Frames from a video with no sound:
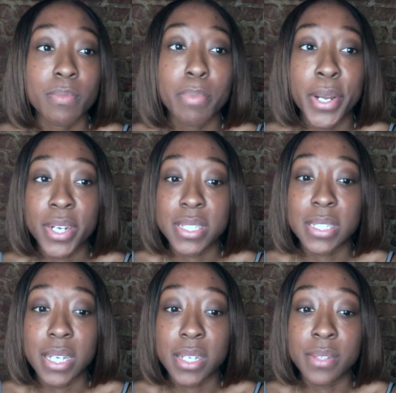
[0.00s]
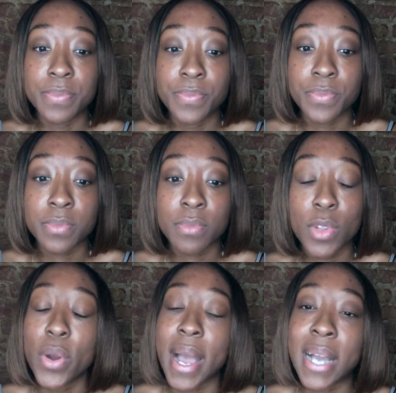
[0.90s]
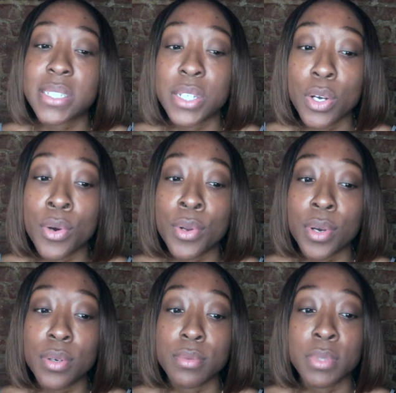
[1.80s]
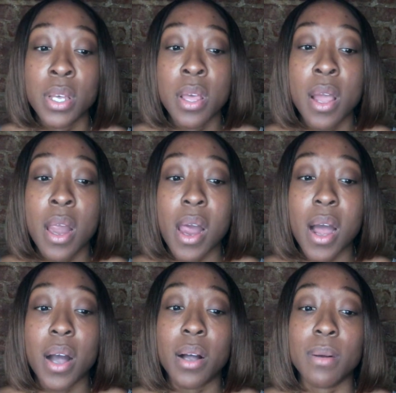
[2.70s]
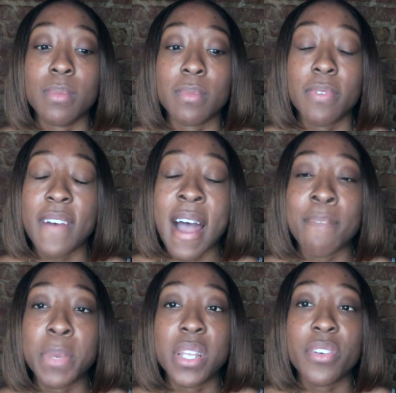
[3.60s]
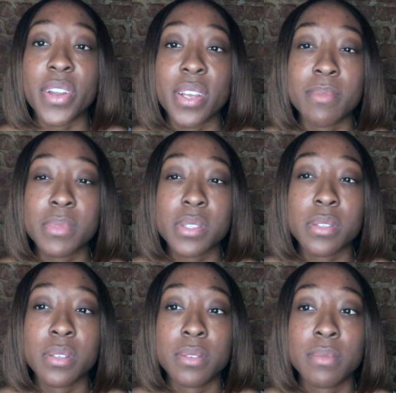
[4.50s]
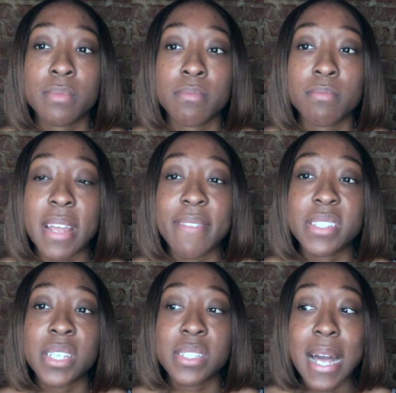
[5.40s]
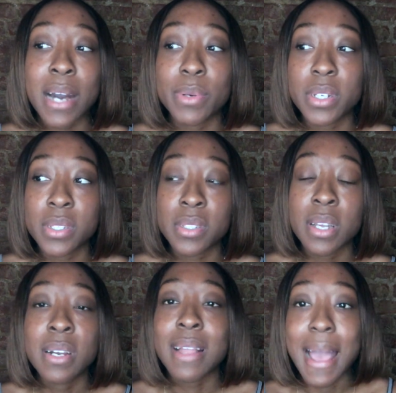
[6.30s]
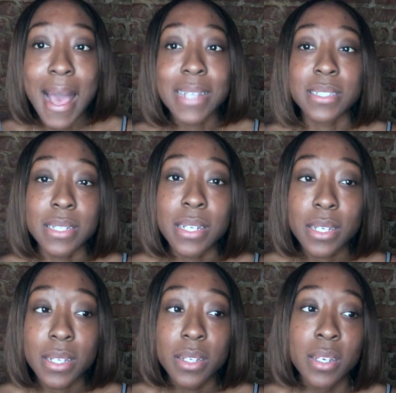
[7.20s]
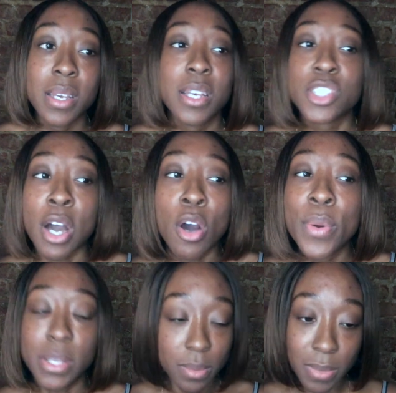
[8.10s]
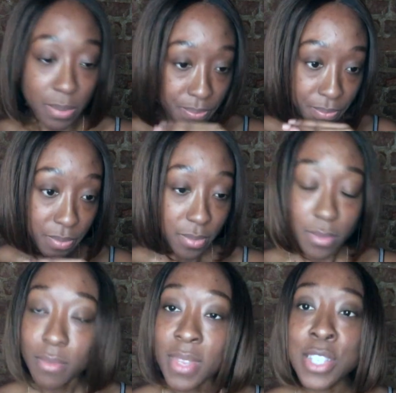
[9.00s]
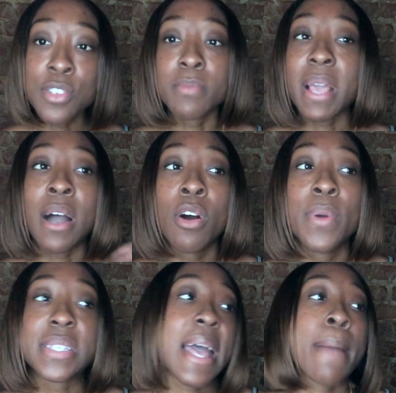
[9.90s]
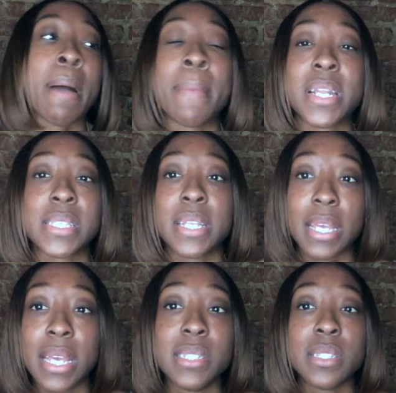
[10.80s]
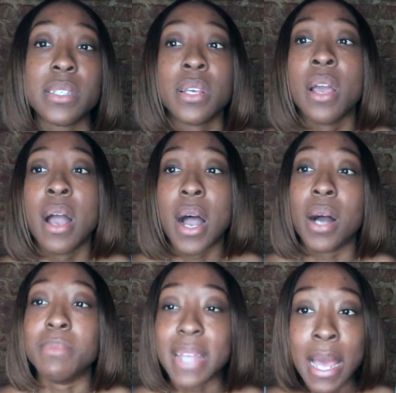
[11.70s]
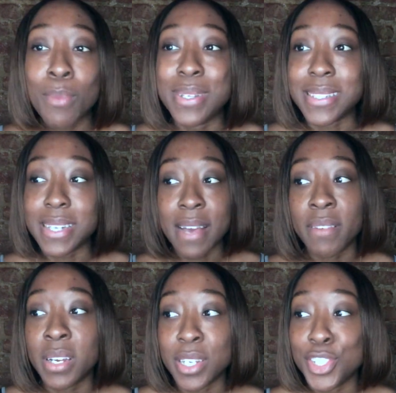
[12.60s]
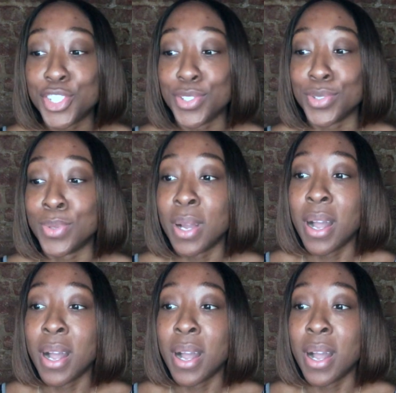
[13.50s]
Percocet or oxycodone, 5 milligrams every 6 hours as needed. So I always had my medicine handy. That was never an issue.